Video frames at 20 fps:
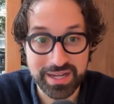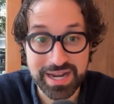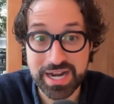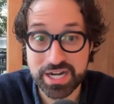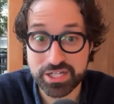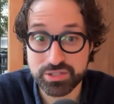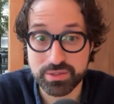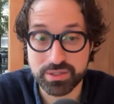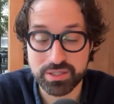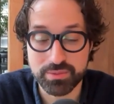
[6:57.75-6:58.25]

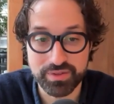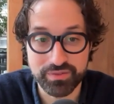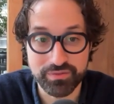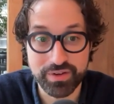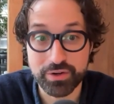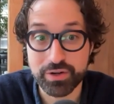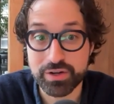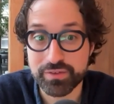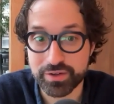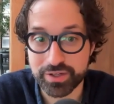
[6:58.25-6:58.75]
Actually, it could be
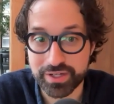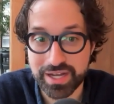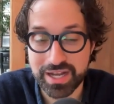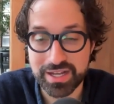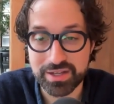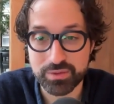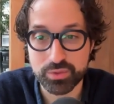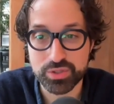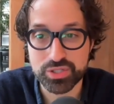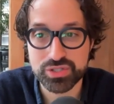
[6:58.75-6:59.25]
very, very
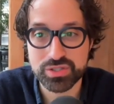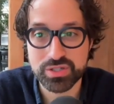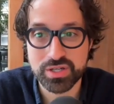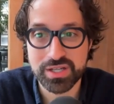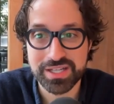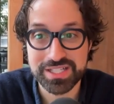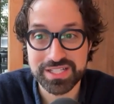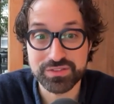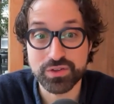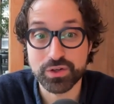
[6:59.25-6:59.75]
high, which
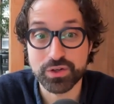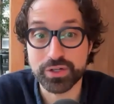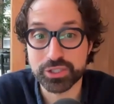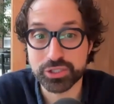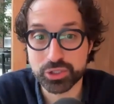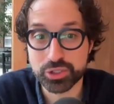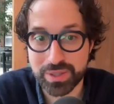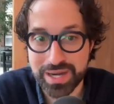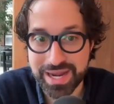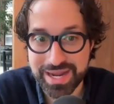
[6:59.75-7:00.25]
is very
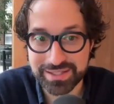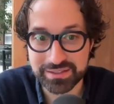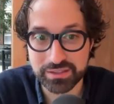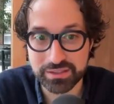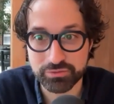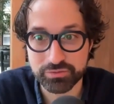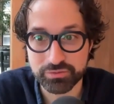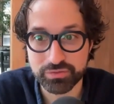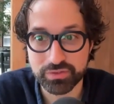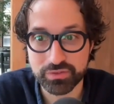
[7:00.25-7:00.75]

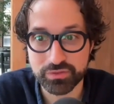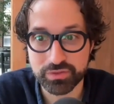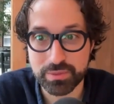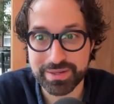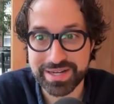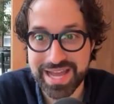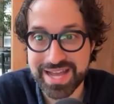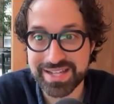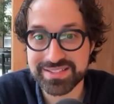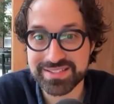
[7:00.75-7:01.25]
attractive from
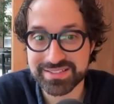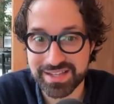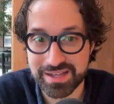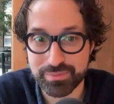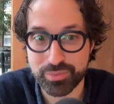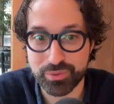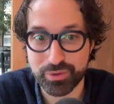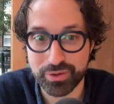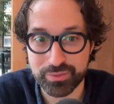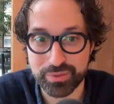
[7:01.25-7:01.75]
an ad
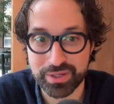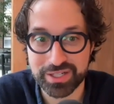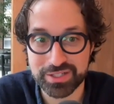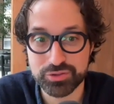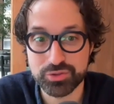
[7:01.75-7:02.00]
standpoint, right?